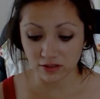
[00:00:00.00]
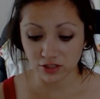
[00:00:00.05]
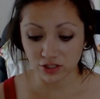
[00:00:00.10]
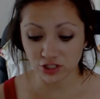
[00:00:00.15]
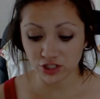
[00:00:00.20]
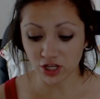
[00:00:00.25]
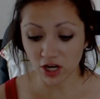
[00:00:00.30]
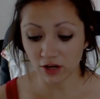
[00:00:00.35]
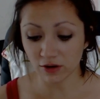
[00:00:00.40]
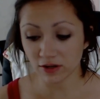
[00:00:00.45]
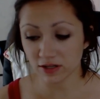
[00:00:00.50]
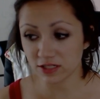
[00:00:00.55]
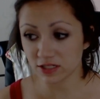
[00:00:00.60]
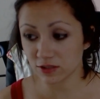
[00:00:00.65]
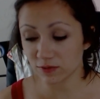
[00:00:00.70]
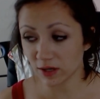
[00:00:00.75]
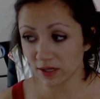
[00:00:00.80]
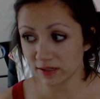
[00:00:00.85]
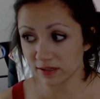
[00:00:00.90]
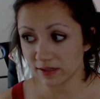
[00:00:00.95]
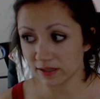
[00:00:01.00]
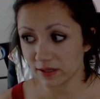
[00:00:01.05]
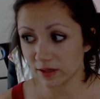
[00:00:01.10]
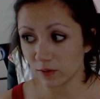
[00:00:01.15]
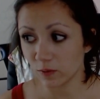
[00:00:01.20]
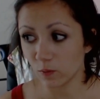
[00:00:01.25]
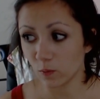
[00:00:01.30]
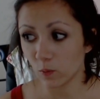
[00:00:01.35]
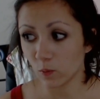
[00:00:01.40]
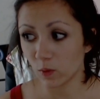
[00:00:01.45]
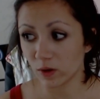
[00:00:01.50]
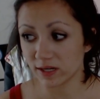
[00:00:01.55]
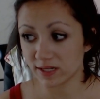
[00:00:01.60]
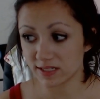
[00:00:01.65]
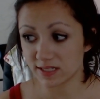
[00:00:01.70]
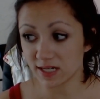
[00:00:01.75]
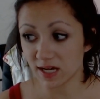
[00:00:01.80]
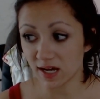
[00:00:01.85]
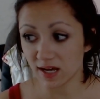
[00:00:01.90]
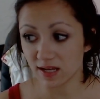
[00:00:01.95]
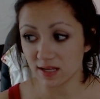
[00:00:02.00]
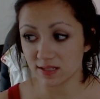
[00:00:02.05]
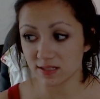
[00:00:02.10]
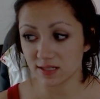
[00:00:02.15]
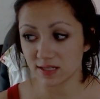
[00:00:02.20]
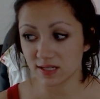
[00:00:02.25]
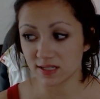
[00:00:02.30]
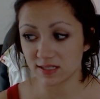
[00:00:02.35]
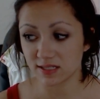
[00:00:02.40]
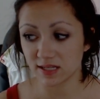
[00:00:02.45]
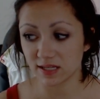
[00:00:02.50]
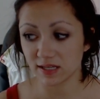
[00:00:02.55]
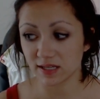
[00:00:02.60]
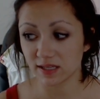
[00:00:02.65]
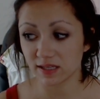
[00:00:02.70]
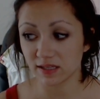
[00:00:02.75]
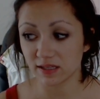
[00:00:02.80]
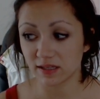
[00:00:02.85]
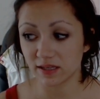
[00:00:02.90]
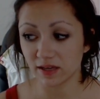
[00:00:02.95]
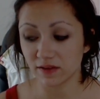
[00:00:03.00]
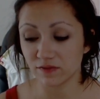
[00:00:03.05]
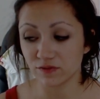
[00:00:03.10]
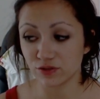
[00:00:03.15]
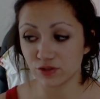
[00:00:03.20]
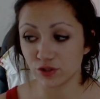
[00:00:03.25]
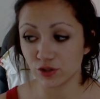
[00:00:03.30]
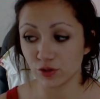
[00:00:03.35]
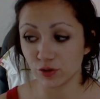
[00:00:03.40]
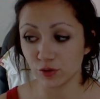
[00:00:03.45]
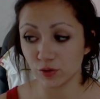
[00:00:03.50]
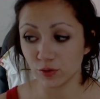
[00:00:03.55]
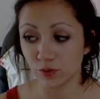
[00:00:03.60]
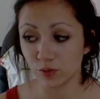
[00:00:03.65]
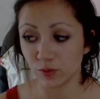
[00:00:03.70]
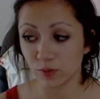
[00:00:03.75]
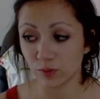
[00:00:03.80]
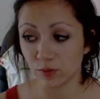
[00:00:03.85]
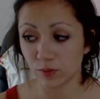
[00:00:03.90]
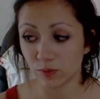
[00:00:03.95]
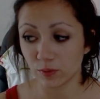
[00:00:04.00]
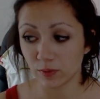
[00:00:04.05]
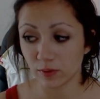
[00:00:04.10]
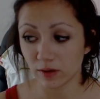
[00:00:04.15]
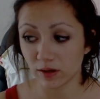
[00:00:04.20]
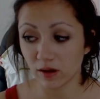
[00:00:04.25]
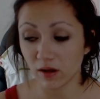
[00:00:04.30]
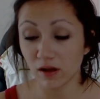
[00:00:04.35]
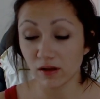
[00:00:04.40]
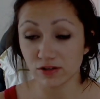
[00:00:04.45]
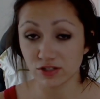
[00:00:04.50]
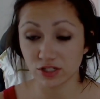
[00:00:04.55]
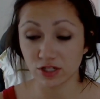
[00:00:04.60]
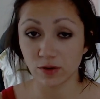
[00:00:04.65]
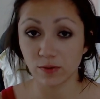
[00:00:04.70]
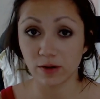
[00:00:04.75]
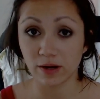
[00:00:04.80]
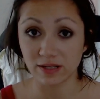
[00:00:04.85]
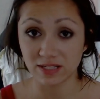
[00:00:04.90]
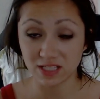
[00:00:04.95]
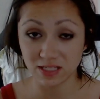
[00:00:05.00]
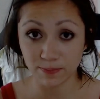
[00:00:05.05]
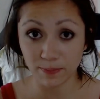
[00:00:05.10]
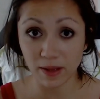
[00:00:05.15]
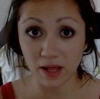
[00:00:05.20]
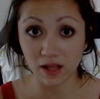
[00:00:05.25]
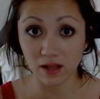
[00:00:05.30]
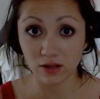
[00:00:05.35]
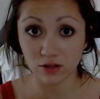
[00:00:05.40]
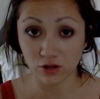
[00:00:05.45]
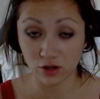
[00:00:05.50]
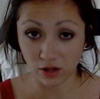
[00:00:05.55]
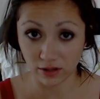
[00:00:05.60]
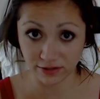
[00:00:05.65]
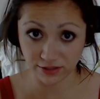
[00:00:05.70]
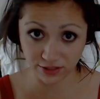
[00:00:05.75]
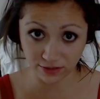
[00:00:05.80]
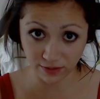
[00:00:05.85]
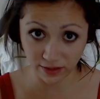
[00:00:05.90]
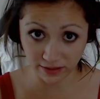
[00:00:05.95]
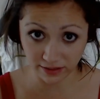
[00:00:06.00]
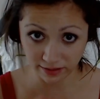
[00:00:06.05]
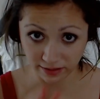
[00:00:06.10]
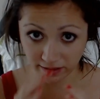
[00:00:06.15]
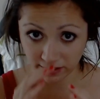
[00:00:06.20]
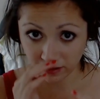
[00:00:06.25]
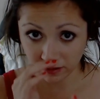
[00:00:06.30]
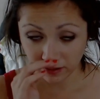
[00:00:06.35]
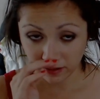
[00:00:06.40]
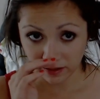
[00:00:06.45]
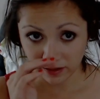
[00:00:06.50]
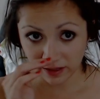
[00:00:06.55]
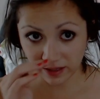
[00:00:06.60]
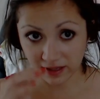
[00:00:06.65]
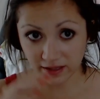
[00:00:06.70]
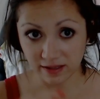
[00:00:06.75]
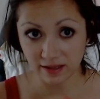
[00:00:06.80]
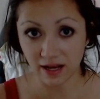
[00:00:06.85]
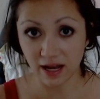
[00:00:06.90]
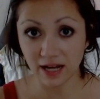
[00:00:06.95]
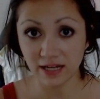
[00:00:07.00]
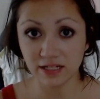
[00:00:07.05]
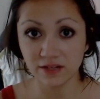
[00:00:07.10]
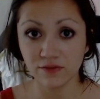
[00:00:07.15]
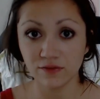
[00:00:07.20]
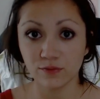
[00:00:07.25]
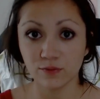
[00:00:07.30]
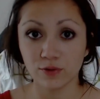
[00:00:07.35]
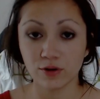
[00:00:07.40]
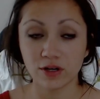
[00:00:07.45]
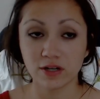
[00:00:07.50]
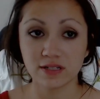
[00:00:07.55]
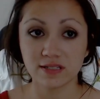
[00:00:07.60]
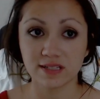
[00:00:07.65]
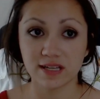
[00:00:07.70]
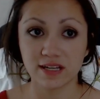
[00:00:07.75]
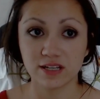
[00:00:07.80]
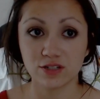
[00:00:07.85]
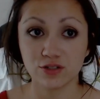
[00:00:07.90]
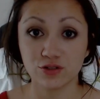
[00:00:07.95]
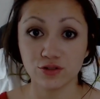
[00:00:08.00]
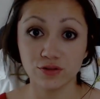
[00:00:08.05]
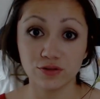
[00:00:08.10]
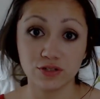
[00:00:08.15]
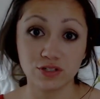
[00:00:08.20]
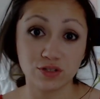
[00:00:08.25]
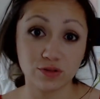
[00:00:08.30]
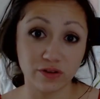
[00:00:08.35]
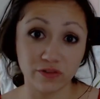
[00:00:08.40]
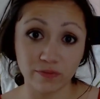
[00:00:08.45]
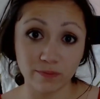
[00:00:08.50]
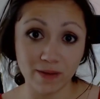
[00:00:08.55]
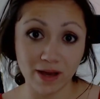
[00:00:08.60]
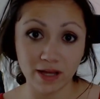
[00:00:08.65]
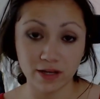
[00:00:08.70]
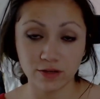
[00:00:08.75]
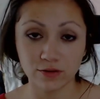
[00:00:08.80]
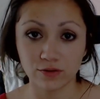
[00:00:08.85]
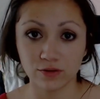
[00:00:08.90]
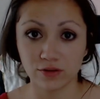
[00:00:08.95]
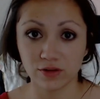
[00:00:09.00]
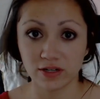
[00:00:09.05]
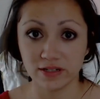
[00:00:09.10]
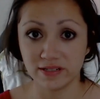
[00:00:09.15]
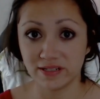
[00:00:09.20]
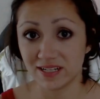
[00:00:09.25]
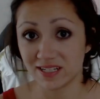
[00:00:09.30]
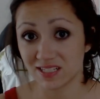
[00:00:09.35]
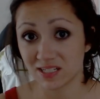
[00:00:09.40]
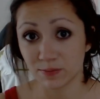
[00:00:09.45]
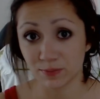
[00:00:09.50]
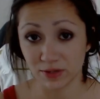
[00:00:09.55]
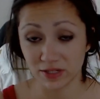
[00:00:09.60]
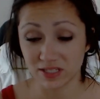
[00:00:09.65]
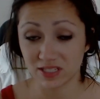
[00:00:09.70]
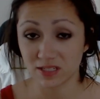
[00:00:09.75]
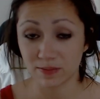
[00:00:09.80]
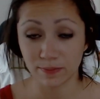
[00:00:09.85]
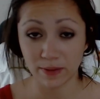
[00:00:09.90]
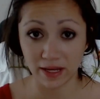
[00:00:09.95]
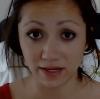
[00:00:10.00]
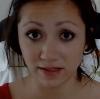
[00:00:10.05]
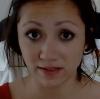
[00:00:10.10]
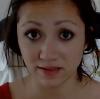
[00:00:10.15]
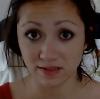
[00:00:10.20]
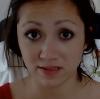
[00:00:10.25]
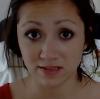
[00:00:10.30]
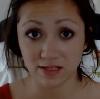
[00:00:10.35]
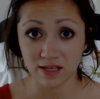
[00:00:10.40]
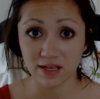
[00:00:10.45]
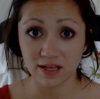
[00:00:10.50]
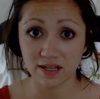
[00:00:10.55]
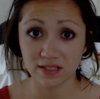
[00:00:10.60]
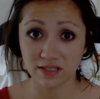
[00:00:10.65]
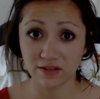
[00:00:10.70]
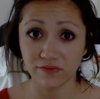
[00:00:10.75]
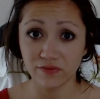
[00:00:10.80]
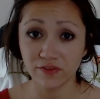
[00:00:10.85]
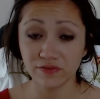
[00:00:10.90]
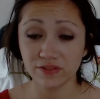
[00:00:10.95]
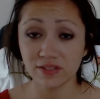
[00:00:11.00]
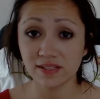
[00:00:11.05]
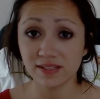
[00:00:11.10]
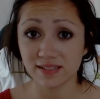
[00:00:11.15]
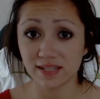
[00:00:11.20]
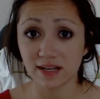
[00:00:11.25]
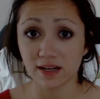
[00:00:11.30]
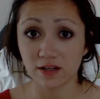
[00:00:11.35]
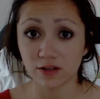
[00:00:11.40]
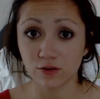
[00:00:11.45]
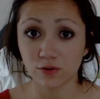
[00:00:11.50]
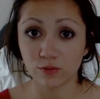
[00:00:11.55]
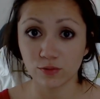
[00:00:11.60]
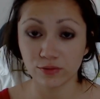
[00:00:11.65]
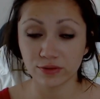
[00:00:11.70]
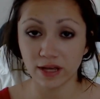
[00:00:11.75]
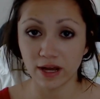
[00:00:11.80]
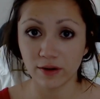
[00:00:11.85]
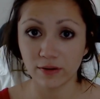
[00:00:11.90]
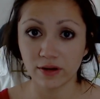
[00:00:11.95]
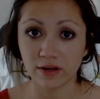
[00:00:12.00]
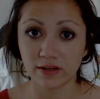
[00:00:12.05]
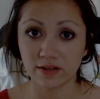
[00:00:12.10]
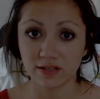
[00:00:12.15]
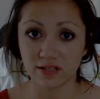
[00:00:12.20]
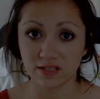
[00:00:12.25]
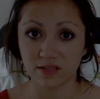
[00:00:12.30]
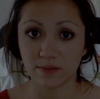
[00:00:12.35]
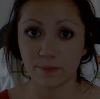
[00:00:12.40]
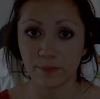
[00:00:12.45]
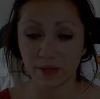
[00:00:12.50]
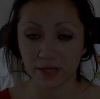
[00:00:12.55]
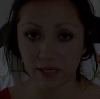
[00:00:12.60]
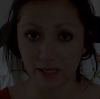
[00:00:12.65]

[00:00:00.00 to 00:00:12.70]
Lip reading: Chakra Serenity, what it does is it gives you also a spell called Serenity. It kind of works like Druid's Swift Mend or a Disc Priest's Penance. It's a 15-second cooldown, and it does a big